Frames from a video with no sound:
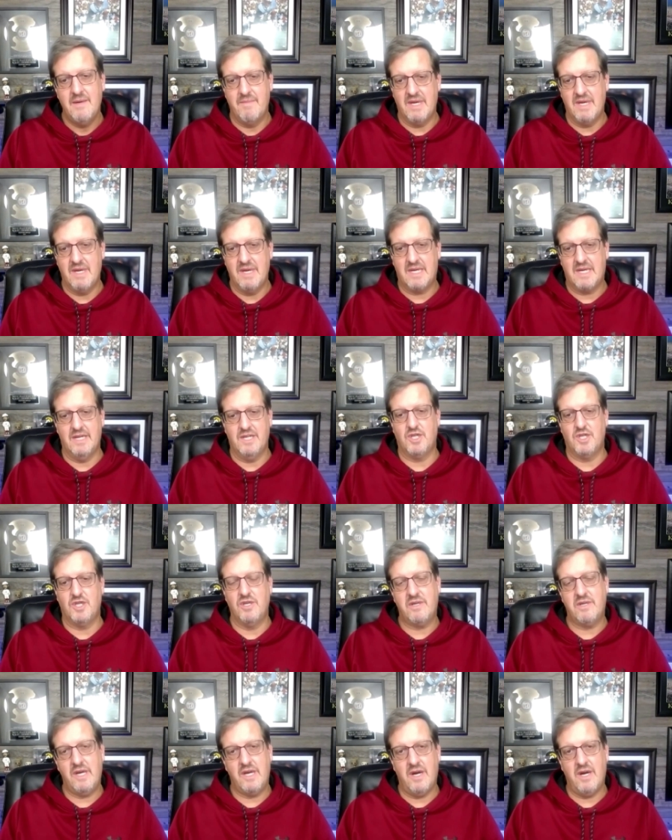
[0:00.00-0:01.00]
because you
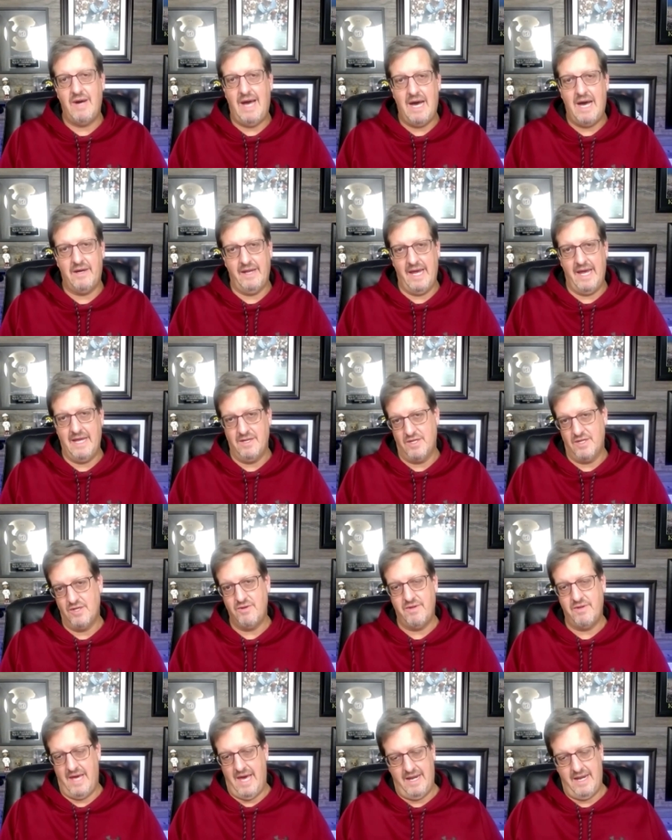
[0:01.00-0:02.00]
can go out and
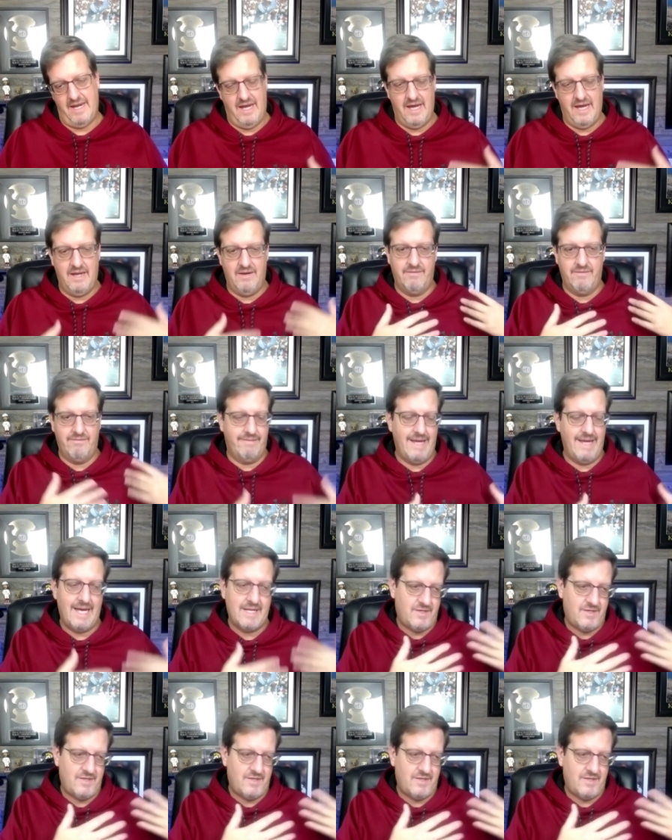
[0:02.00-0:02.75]
do that and